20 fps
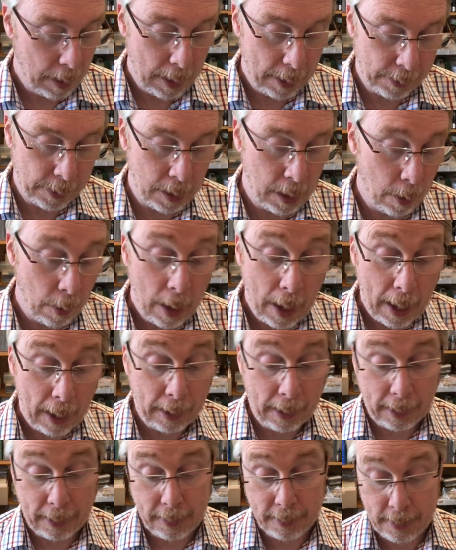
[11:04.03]
I don't know.
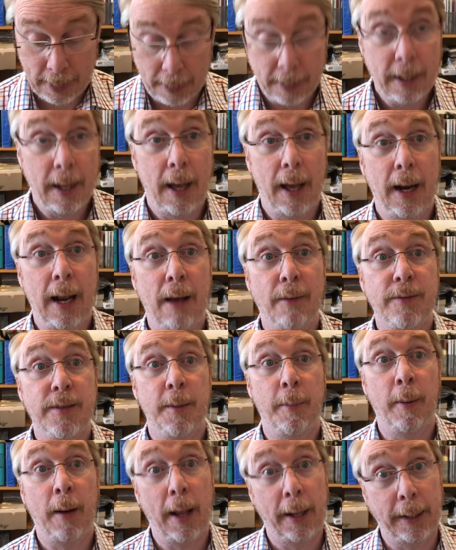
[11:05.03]
Like I said, I'll have
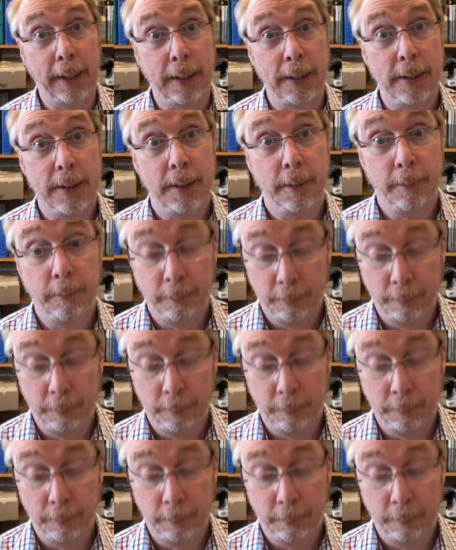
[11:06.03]
to plan it.